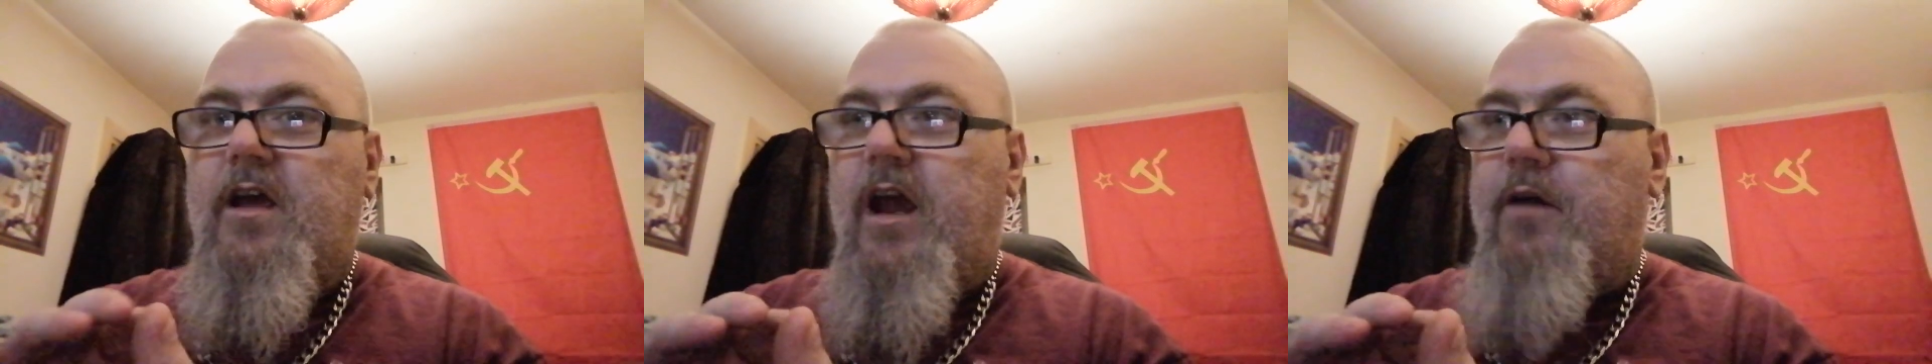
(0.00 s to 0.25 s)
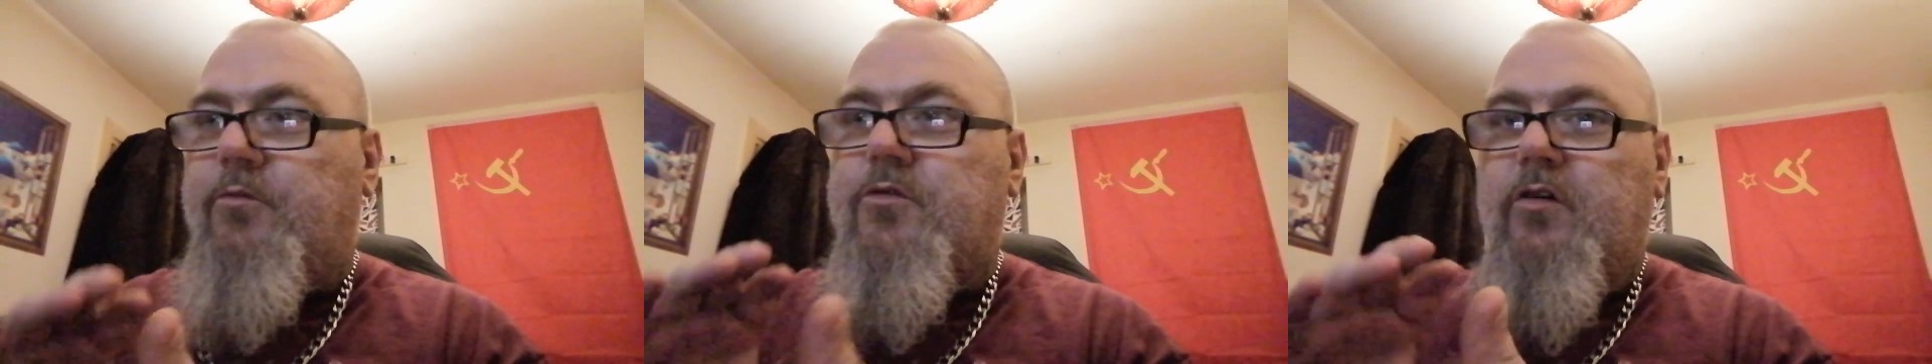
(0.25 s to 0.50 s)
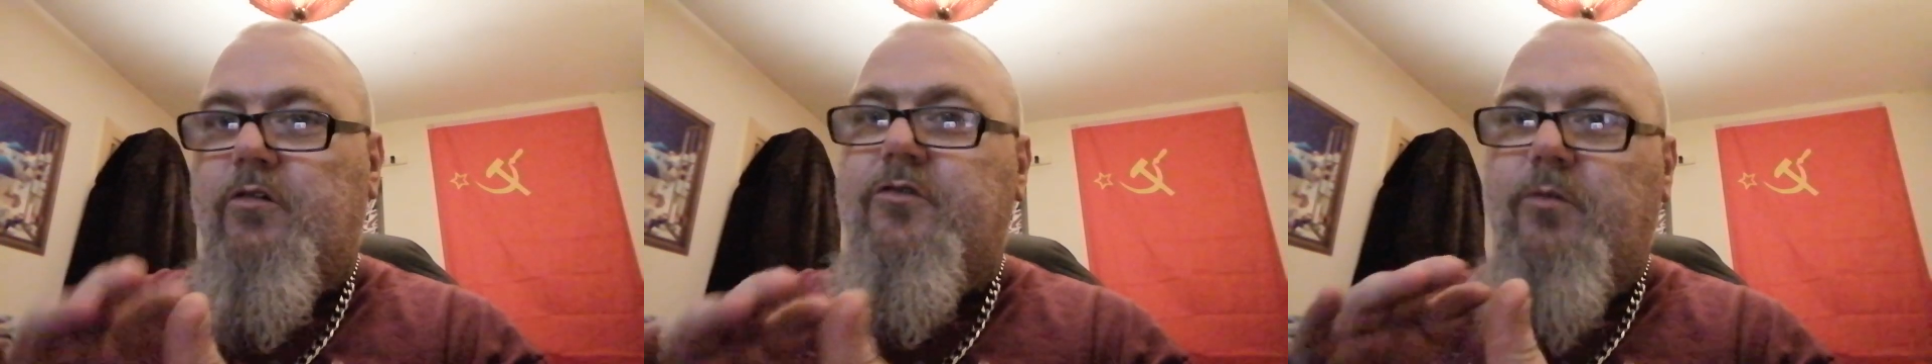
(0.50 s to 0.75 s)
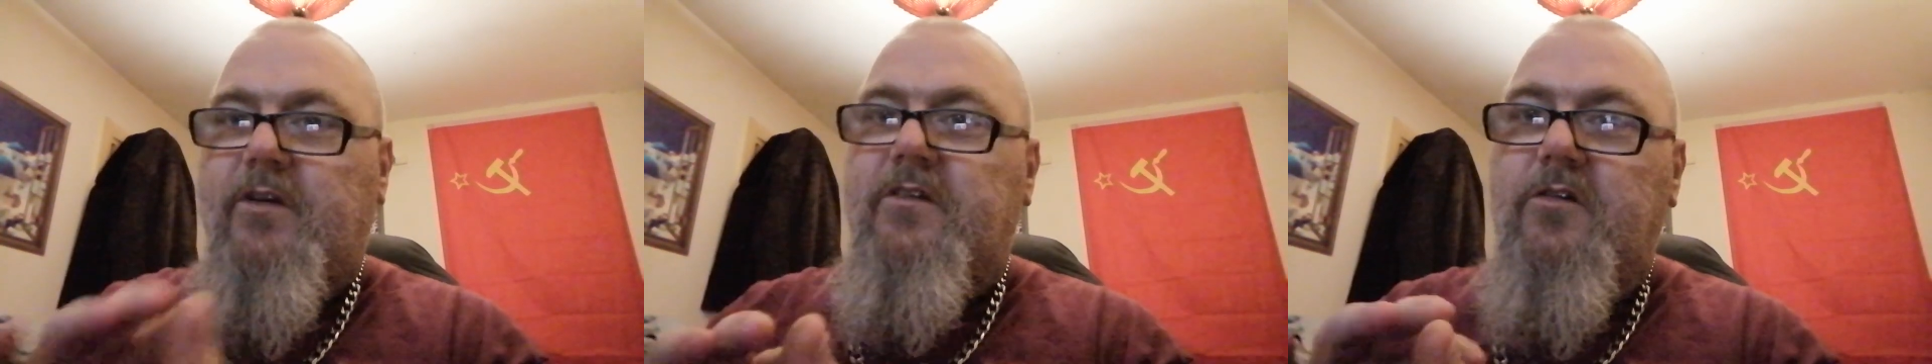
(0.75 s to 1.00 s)
it would cost
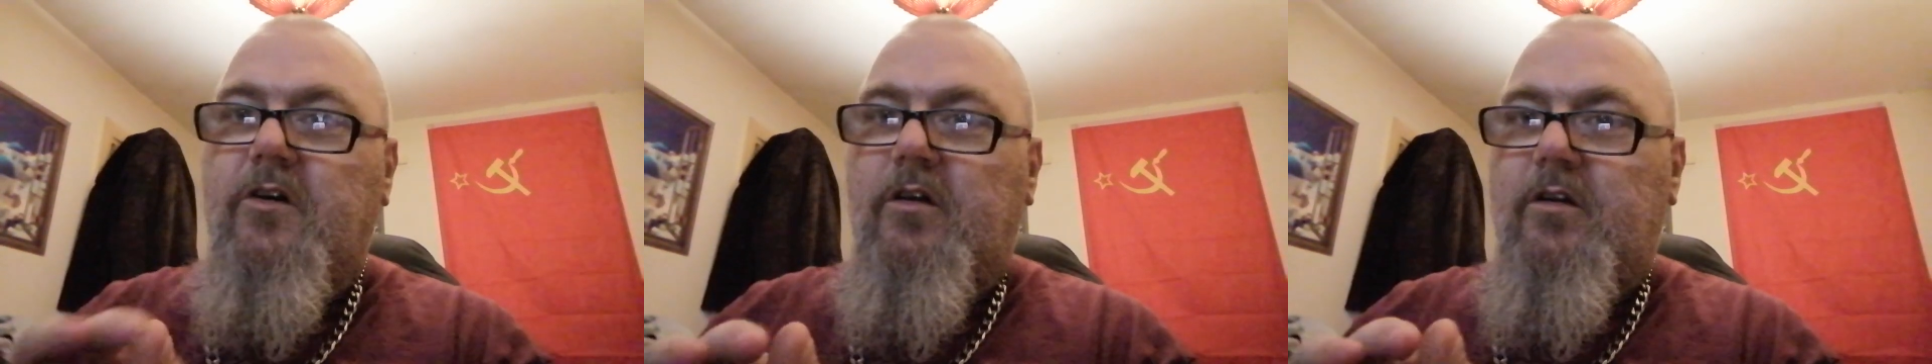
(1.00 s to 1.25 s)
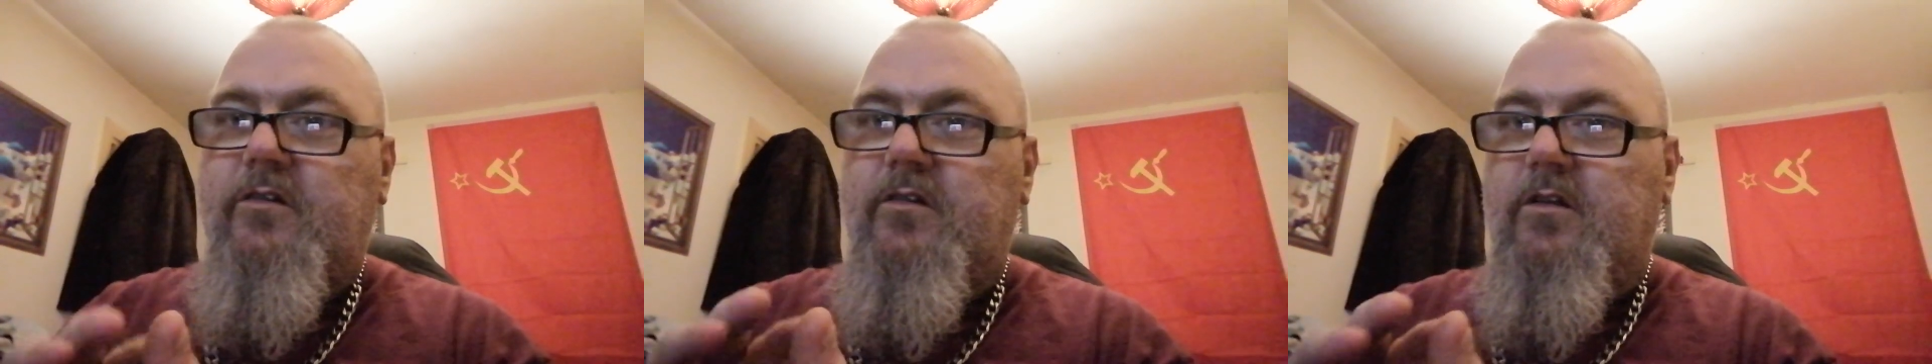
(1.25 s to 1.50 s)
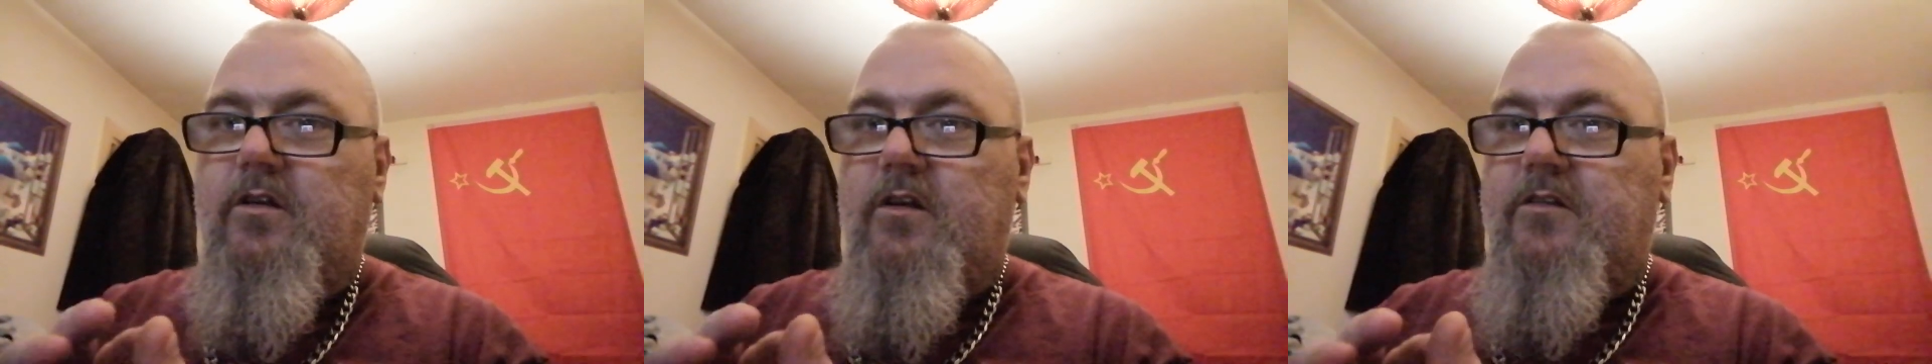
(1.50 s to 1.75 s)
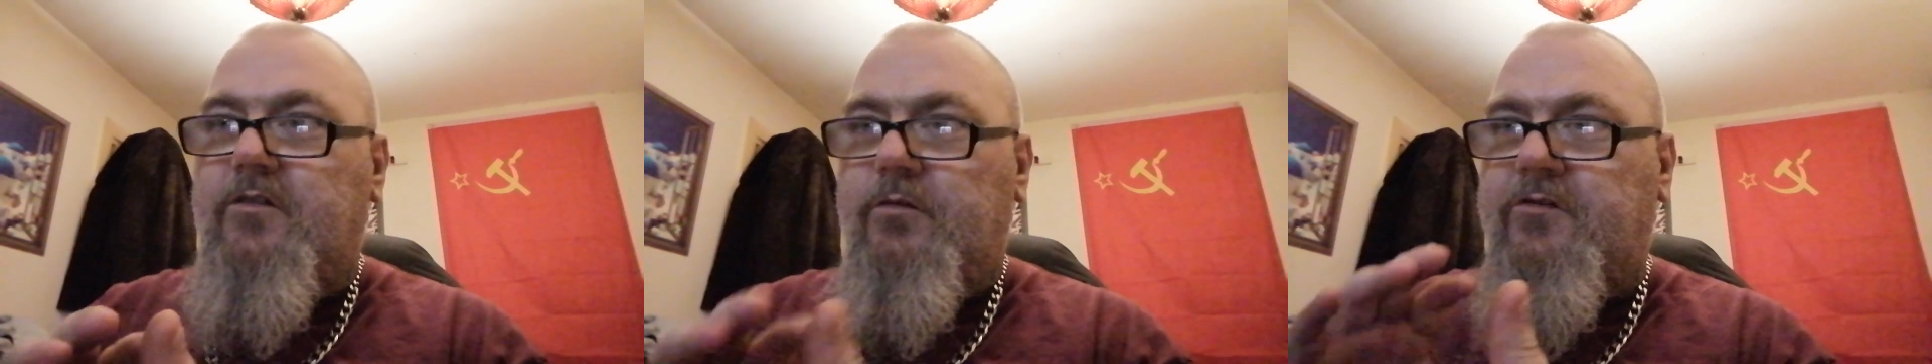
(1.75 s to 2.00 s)
$20
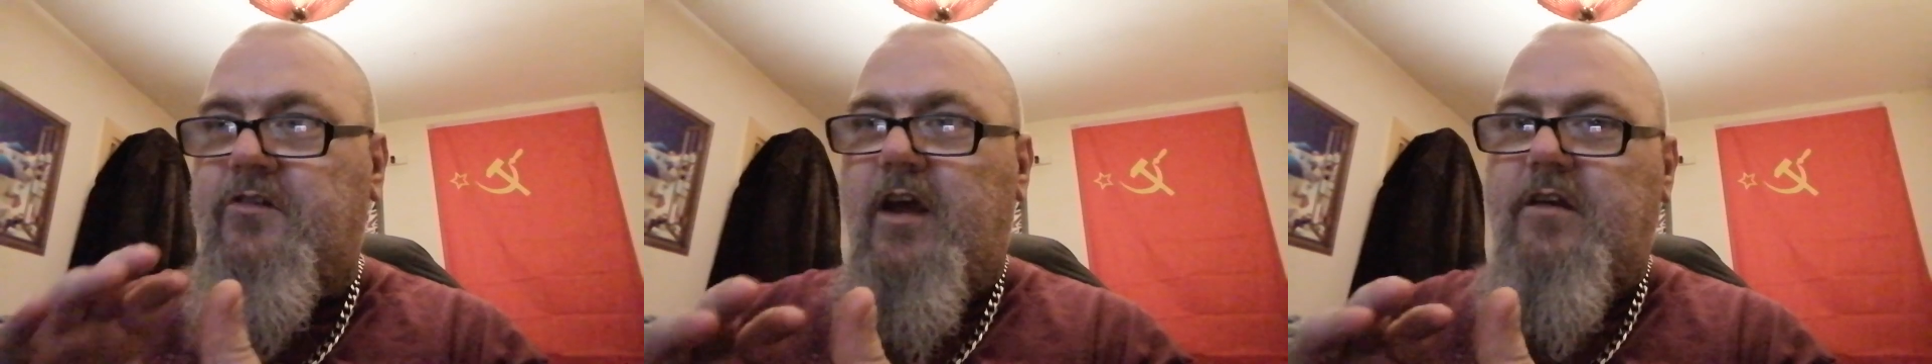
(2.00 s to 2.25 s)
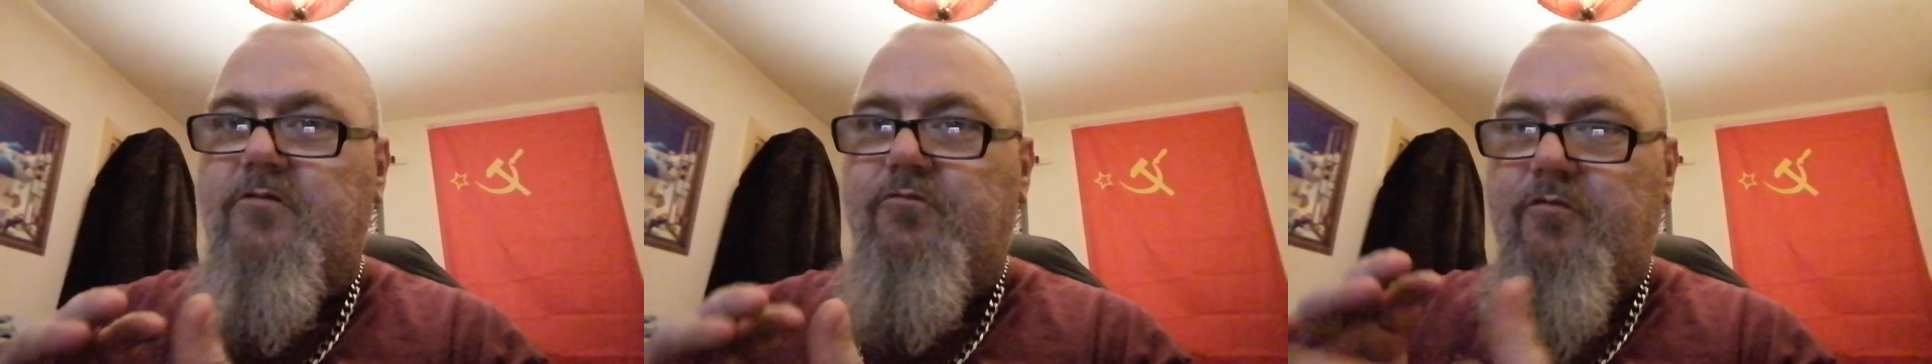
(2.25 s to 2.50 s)
to send,